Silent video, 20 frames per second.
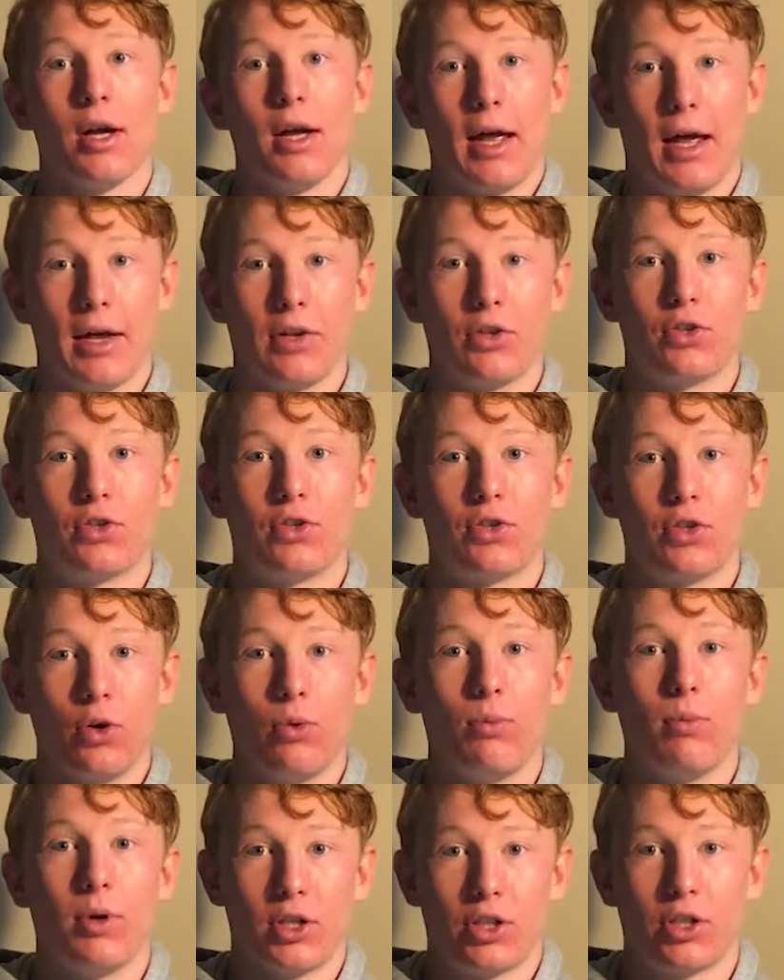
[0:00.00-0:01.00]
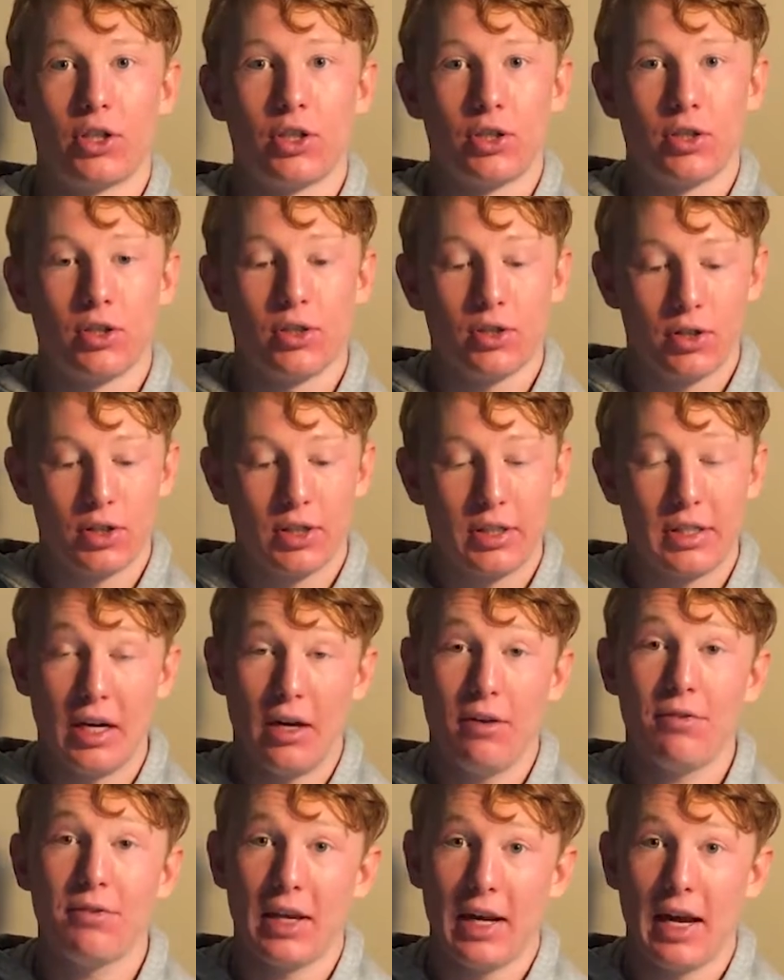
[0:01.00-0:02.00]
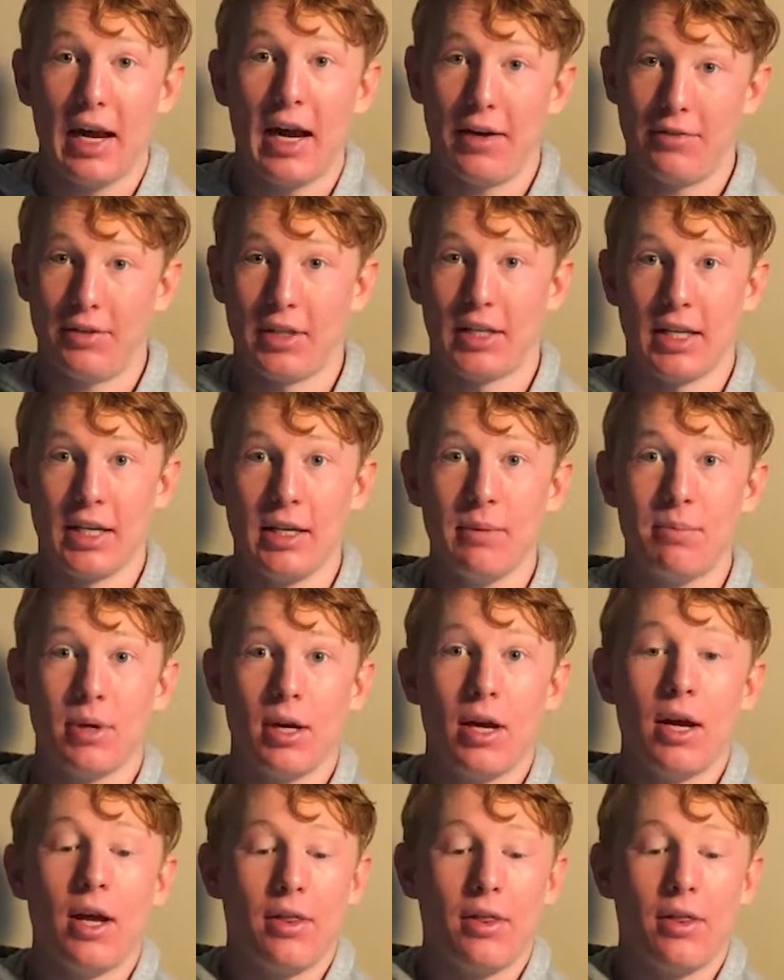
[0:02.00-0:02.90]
and so much stuff that I have to keep